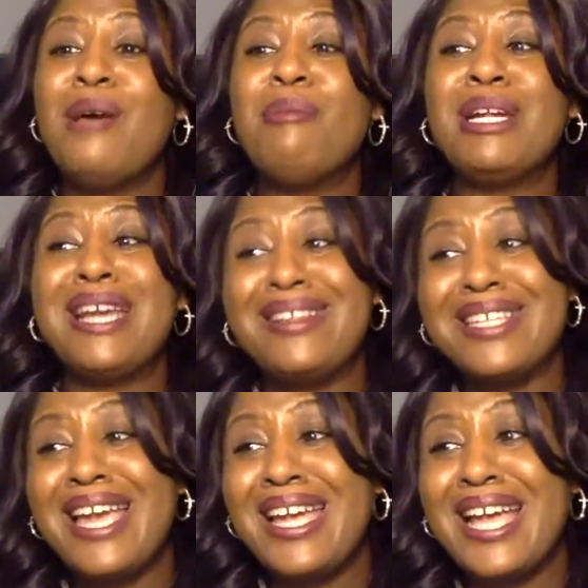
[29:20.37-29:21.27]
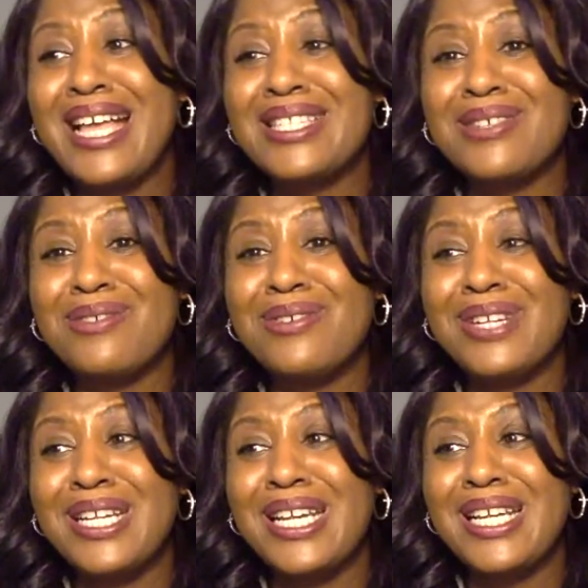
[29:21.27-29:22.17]
But now Tate got screwed
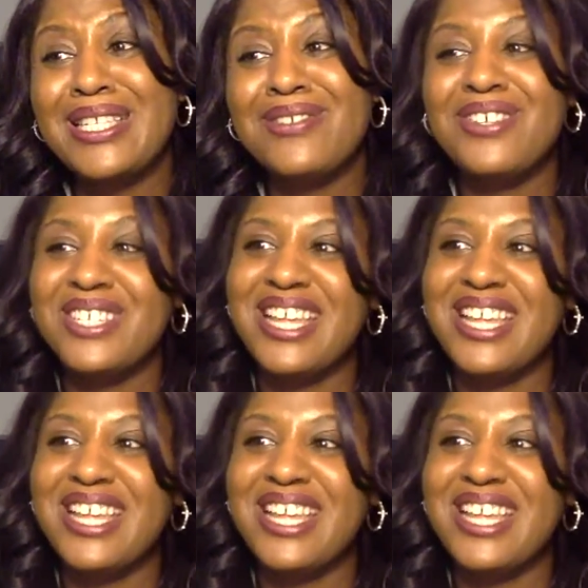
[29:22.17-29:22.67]
in the end too because